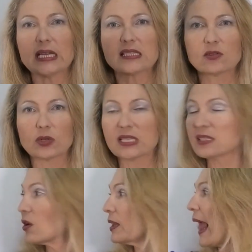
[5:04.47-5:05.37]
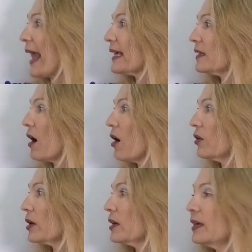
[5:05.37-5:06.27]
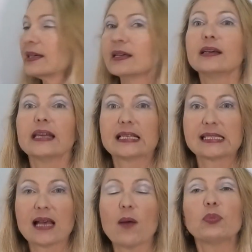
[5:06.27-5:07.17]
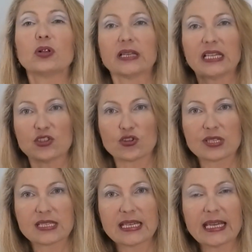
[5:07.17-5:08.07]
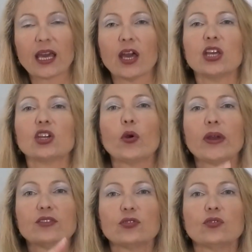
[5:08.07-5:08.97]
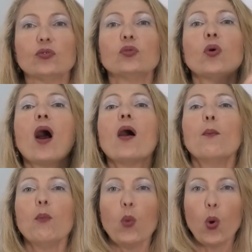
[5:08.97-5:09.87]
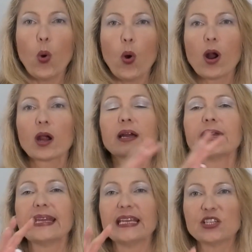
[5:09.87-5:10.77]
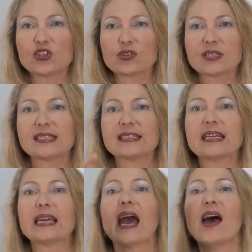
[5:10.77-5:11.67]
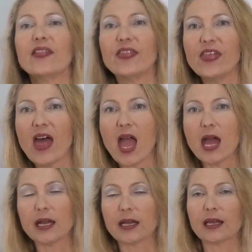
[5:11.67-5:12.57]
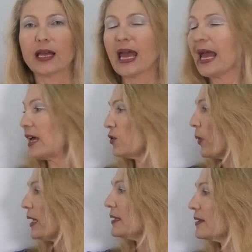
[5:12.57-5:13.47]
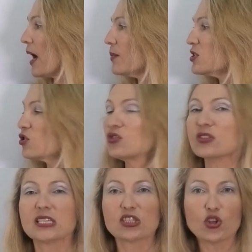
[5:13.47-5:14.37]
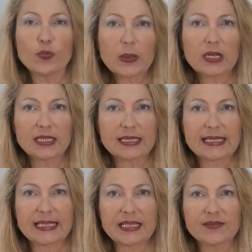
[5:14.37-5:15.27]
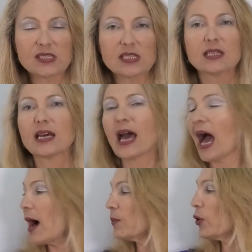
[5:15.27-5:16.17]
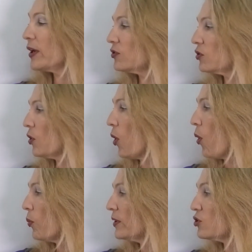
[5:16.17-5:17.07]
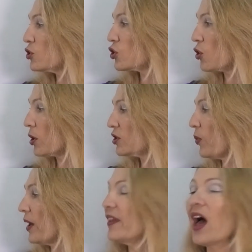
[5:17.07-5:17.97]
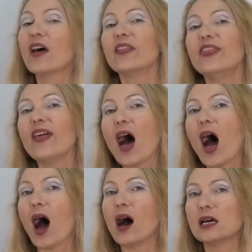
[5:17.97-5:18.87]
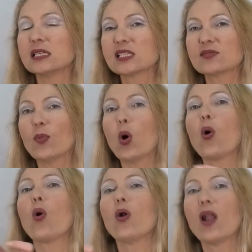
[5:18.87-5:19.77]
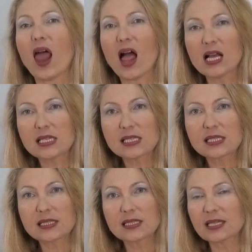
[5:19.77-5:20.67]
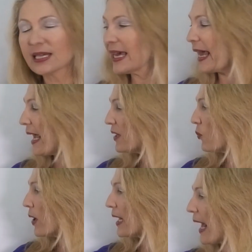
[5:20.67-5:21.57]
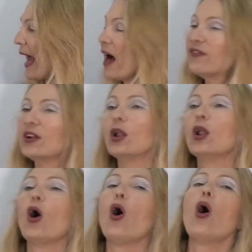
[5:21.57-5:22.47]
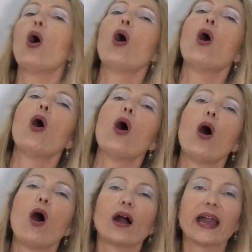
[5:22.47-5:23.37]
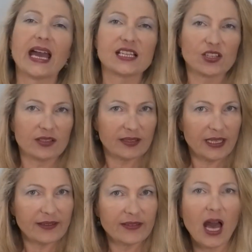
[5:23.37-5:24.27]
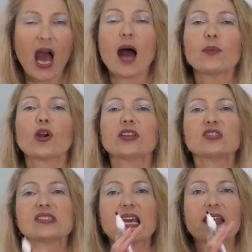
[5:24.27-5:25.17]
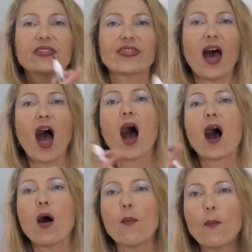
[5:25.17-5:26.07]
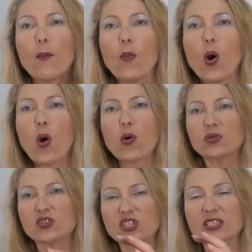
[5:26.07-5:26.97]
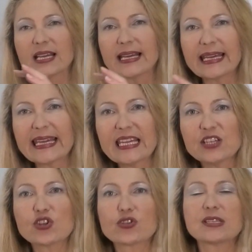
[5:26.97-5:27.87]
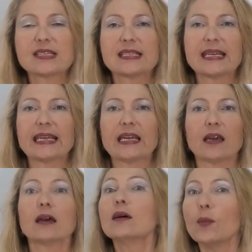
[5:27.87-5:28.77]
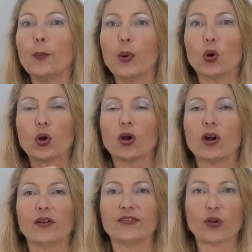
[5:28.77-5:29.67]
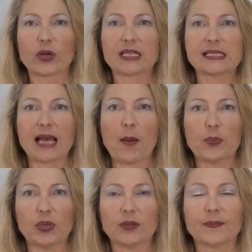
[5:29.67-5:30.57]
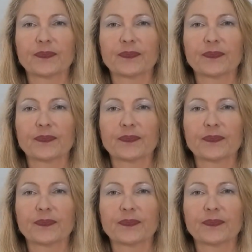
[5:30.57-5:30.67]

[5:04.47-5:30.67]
and so on, like in our example, interesting, you're going to do more interesting than. And when it comes to the superlatives, I'm going to go with the short one, the smallest. And when I have a long adjective, I'm going to say the most interesting book, for example.